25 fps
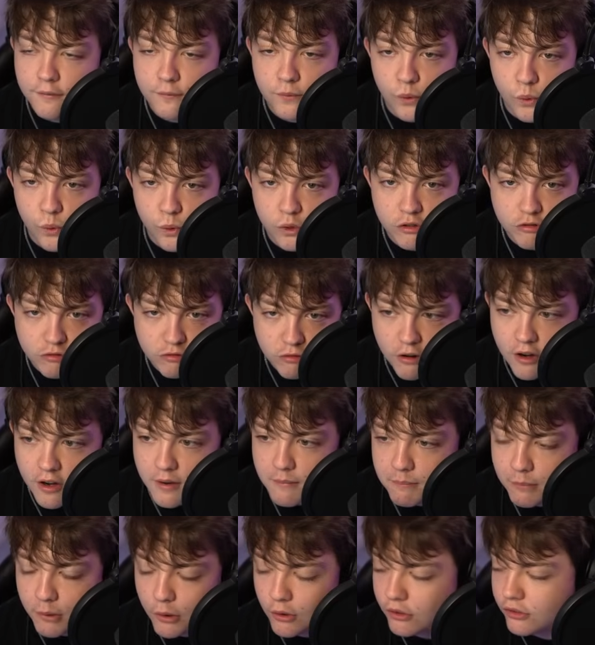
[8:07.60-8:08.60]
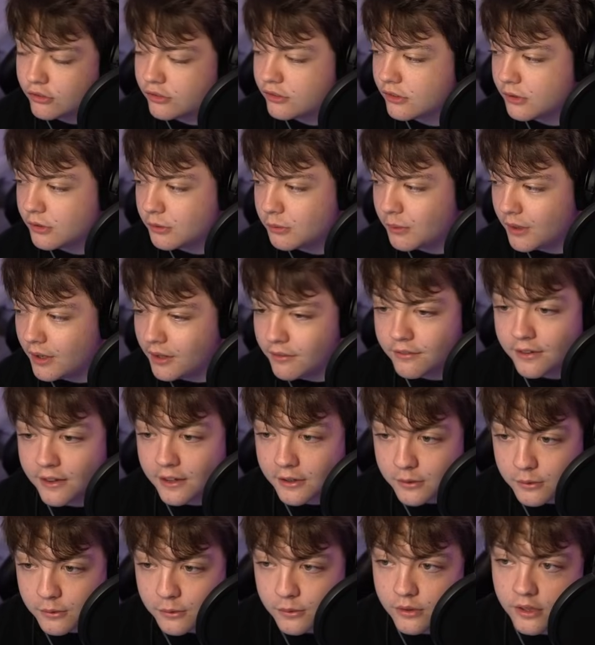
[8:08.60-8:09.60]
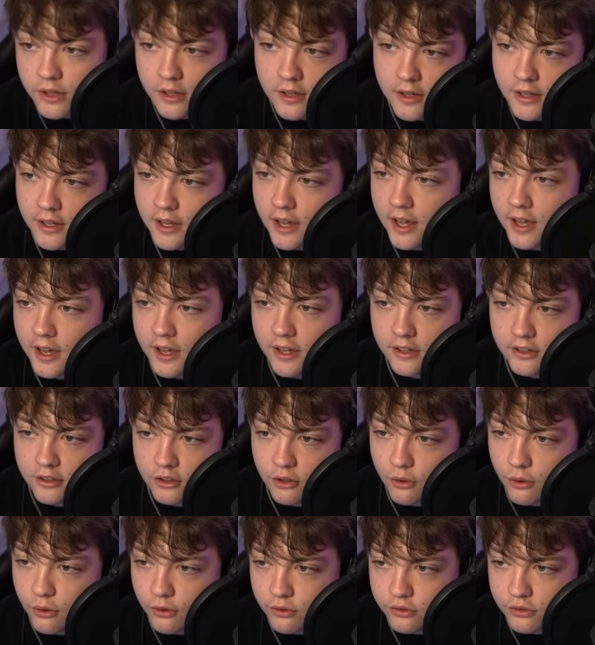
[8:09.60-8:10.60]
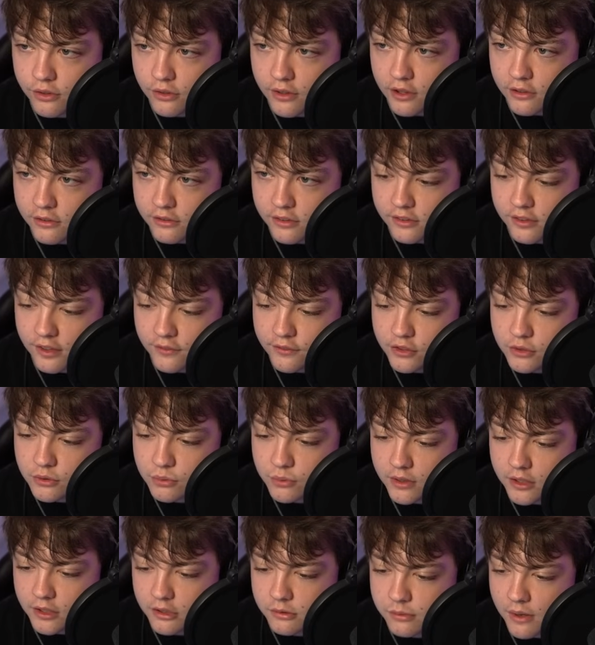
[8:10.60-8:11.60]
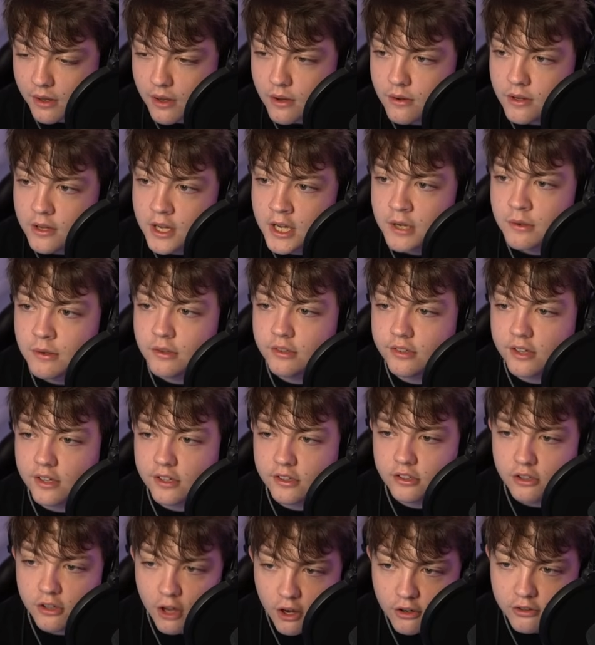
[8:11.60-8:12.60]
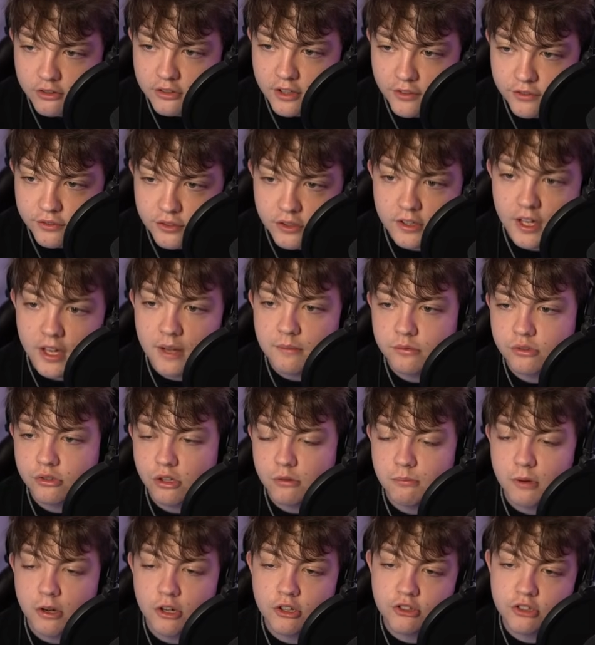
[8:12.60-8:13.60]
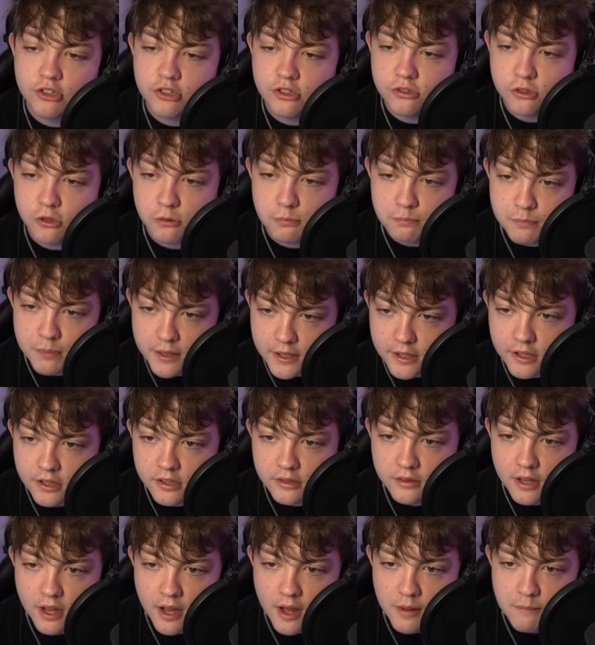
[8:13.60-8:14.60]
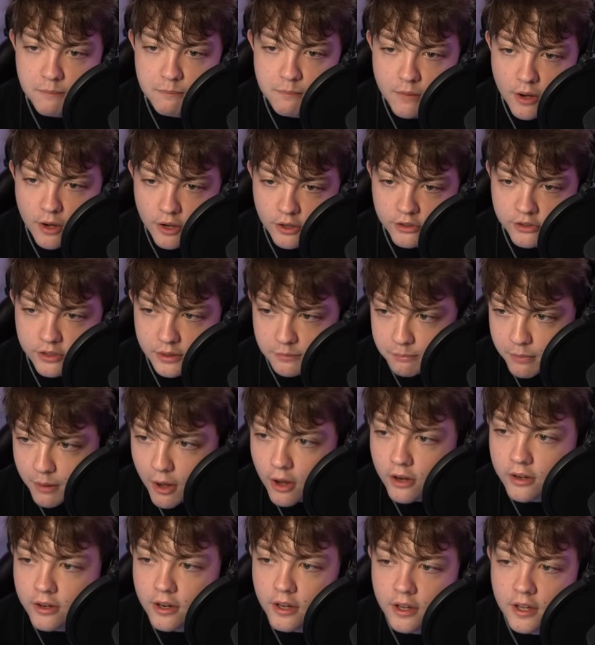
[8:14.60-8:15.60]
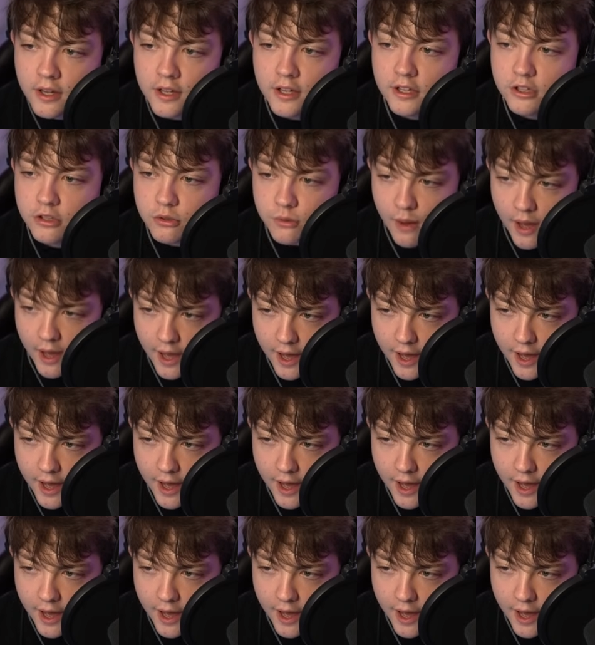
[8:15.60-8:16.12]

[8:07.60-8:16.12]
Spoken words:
for Crime Boss or whatever they're called. Also there's this other tweet as well, which said, Kirsche loves your game so much. She's your biggest marketing partner. You